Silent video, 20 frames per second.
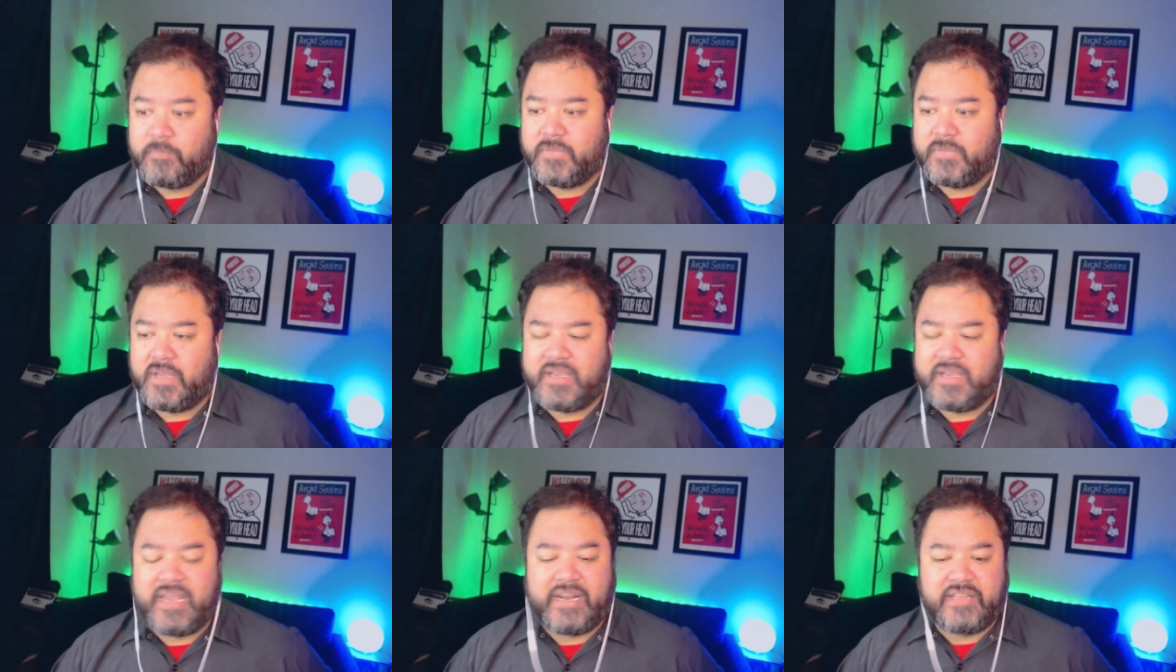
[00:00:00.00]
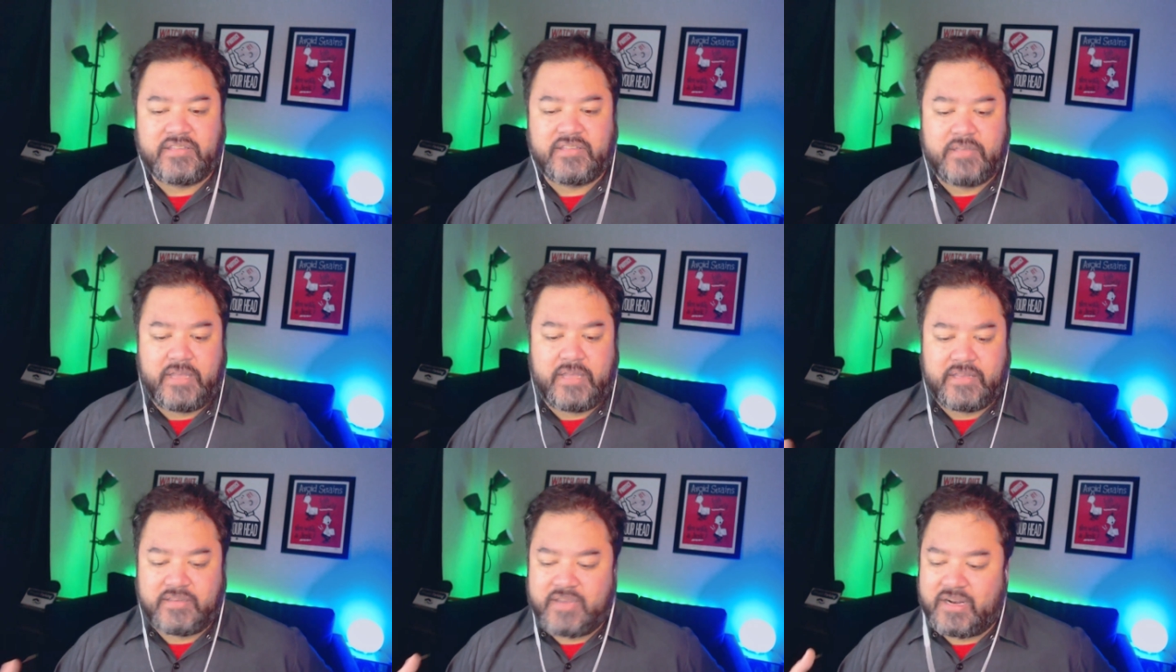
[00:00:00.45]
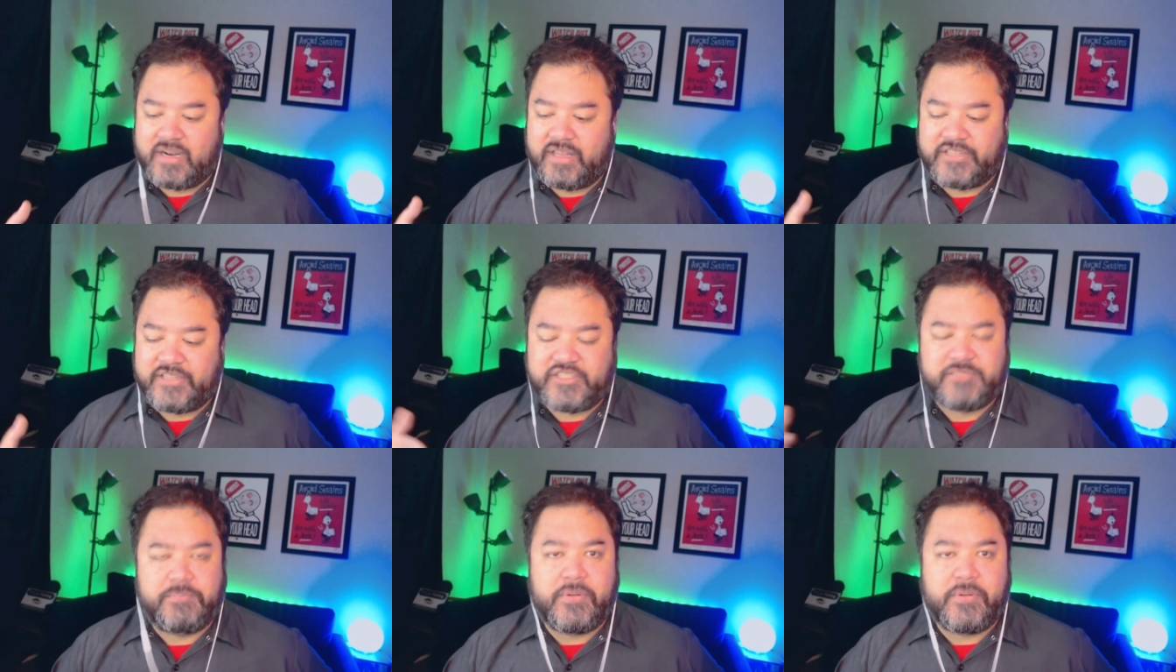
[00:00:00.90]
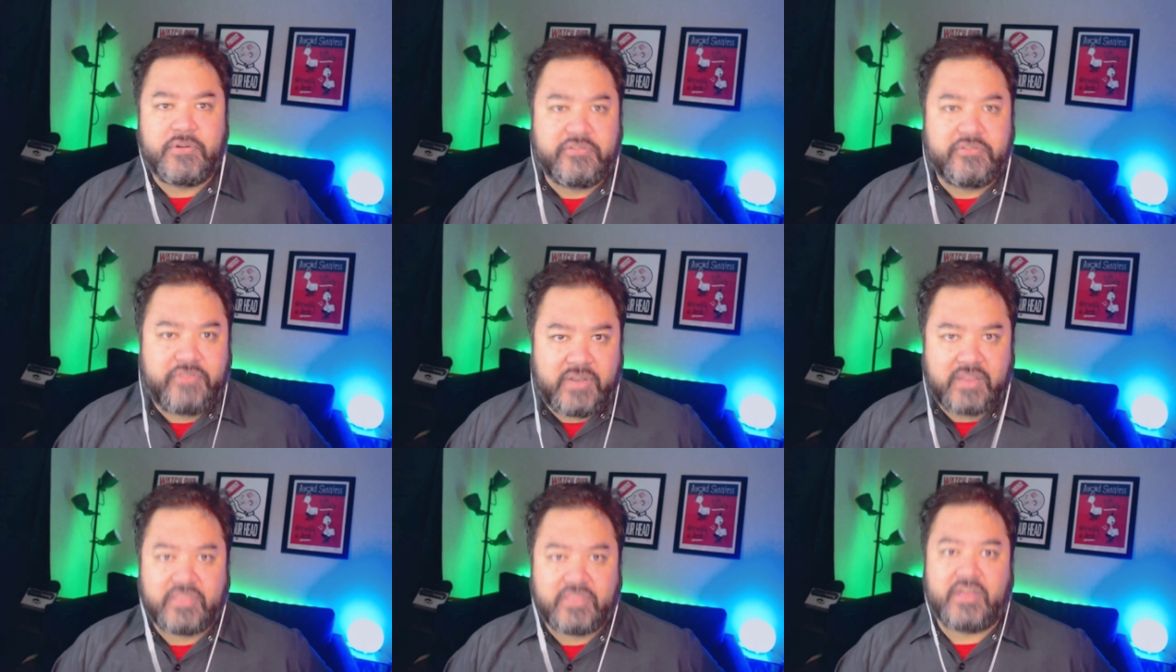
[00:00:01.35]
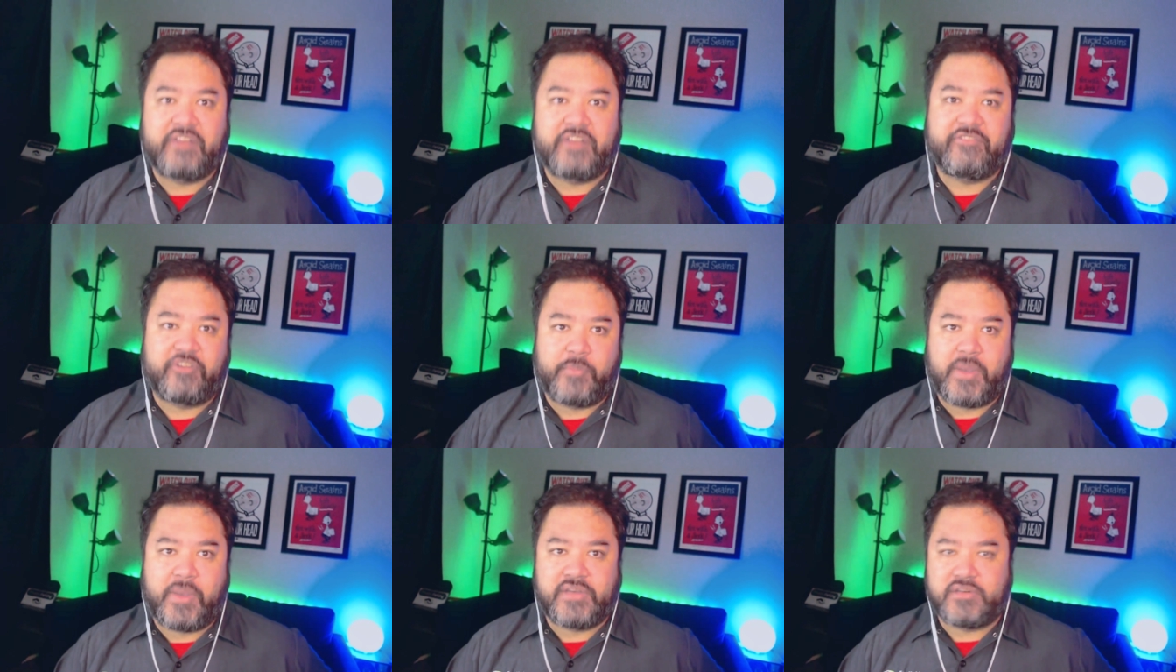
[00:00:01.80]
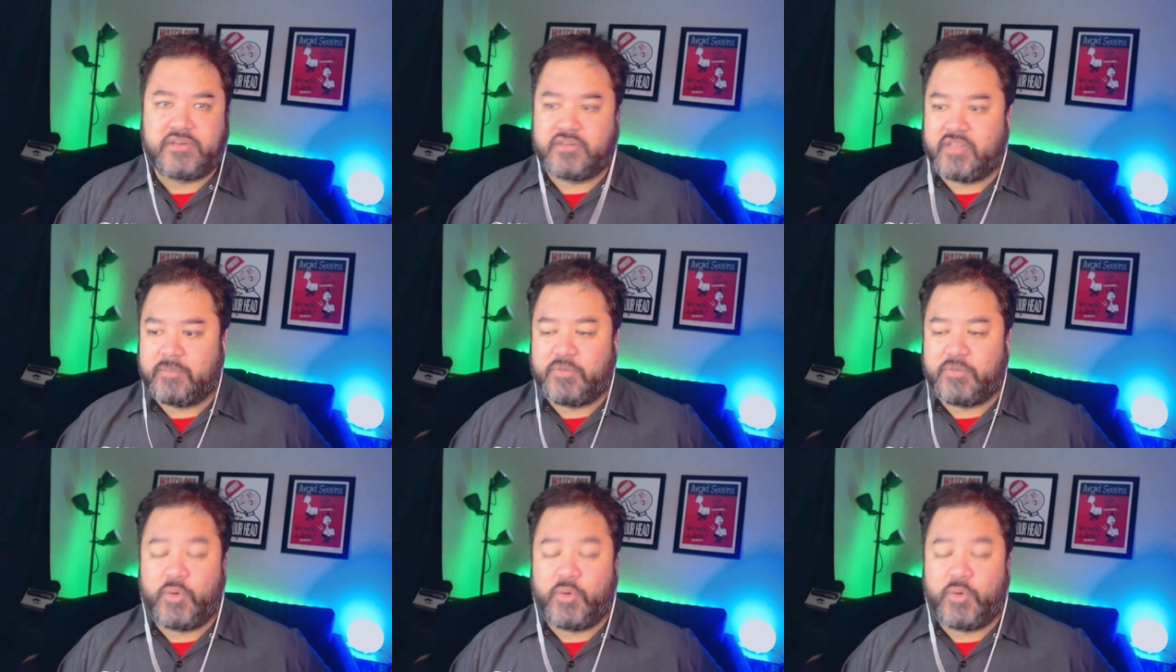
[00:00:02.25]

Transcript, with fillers: Again, it's it's kind of like spoon feeding that information to them.